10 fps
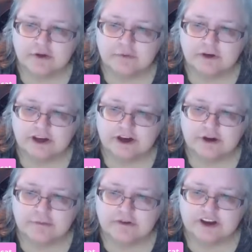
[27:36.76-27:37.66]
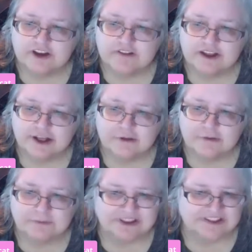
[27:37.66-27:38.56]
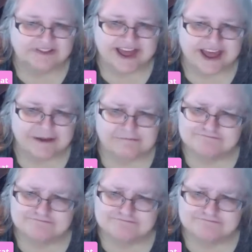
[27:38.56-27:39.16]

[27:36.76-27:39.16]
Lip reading: We'll eat almost anything else, but that,